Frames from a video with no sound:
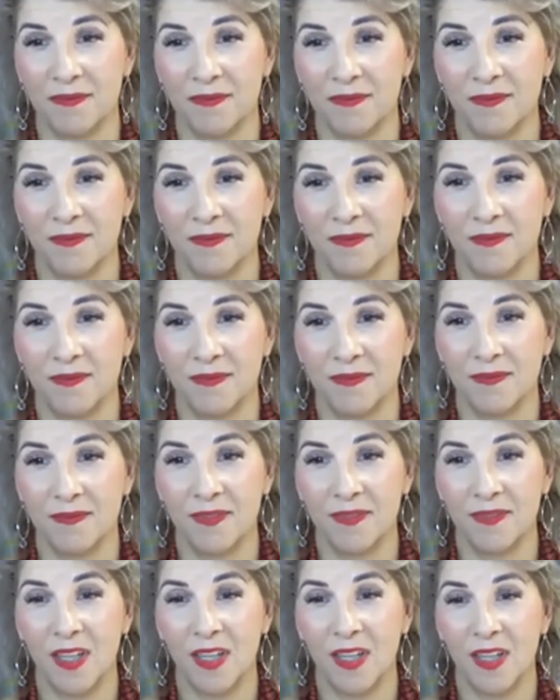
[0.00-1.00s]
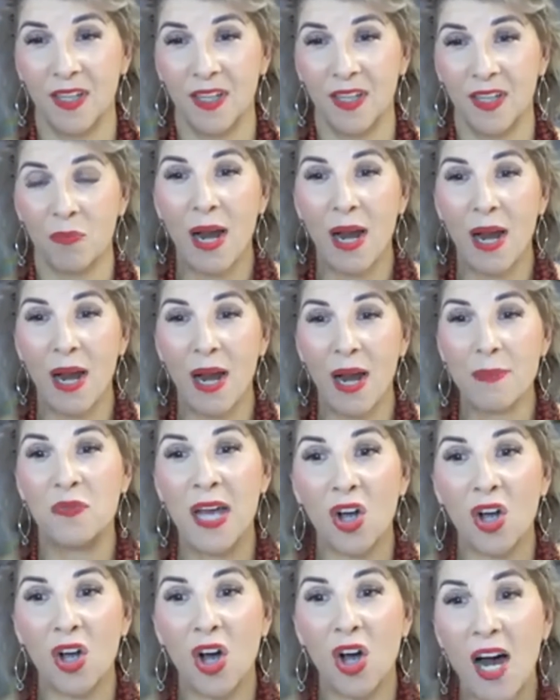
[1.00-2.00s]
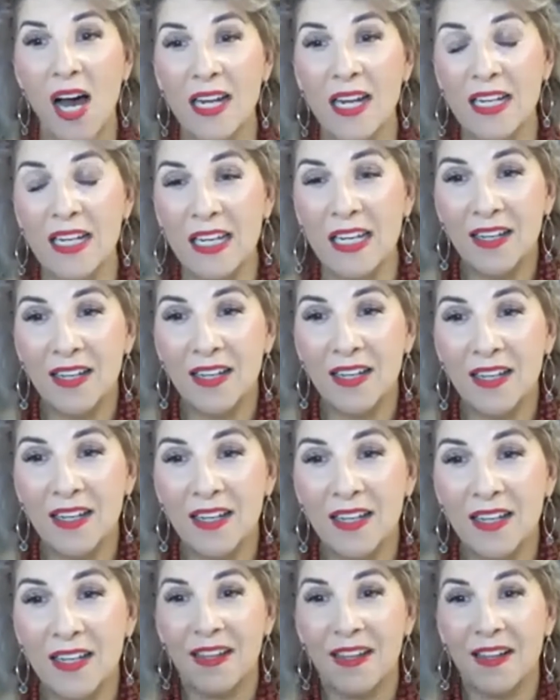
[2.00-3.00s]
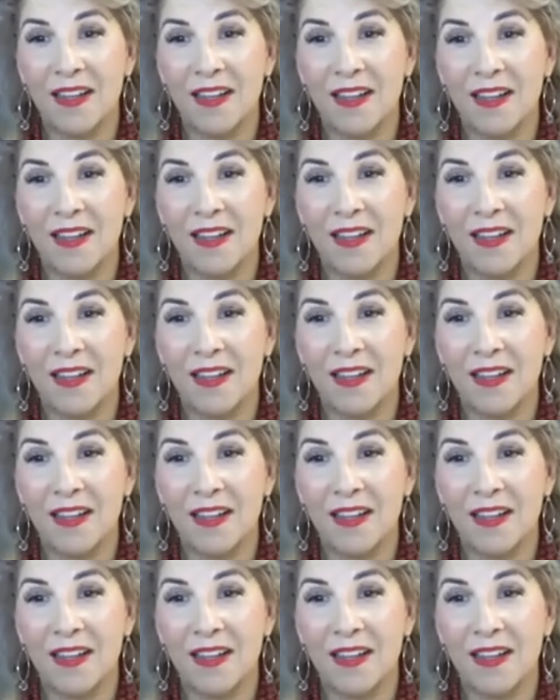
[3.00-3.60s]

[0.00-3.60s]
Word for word: Perhaps you have got caught in the excitement of